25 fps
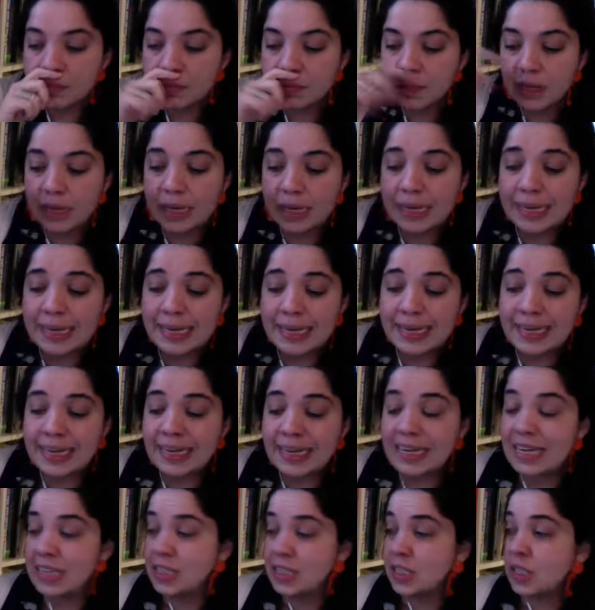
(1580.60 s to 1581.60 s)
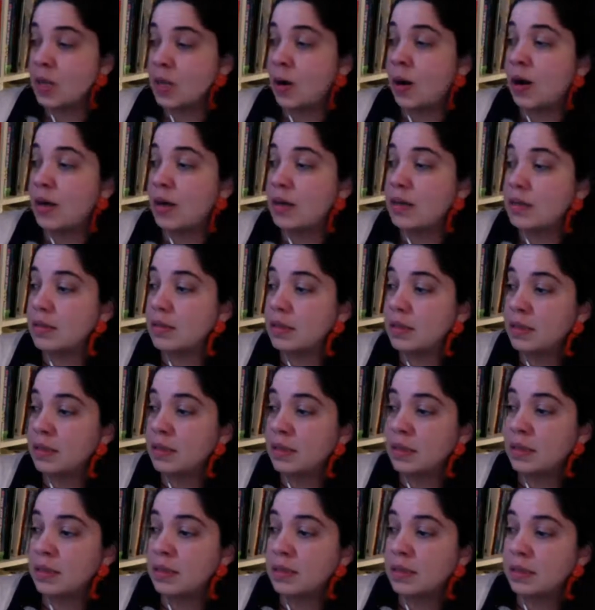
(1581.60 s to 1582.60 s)
and then I saw
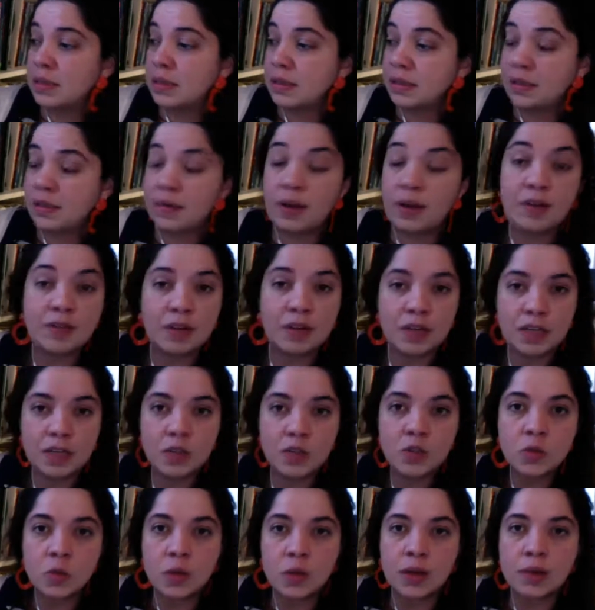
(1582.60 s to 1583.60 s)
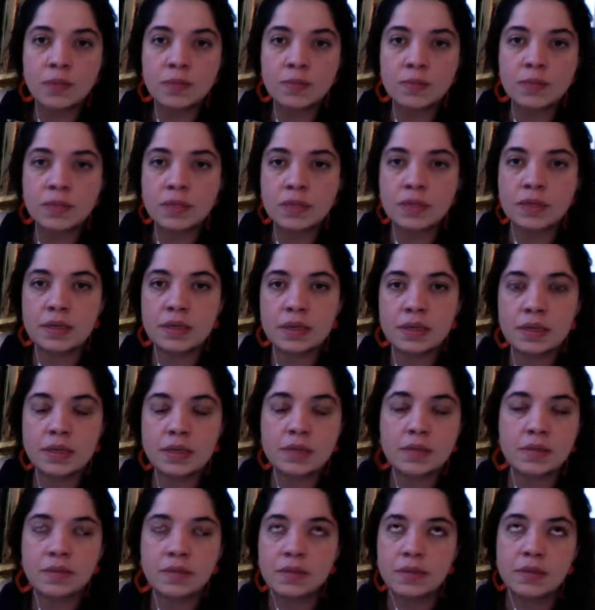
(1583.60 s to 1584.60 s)
they have like swans and
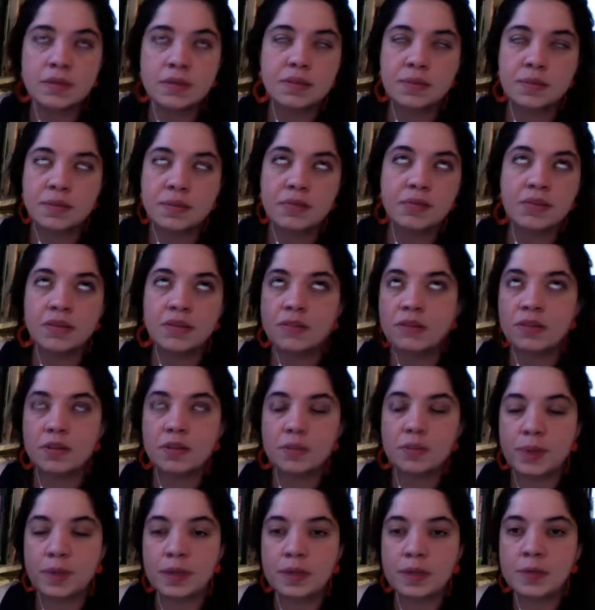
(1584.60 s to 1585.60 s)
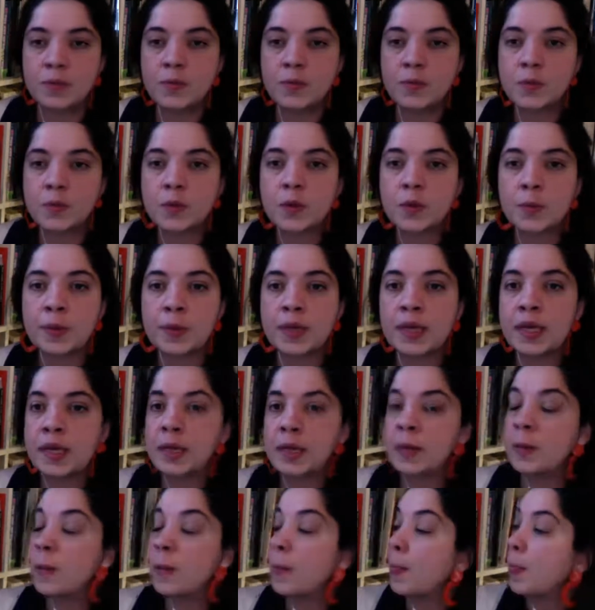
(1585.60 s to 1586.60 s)
ducks. That's my favorite part of Copenhagen.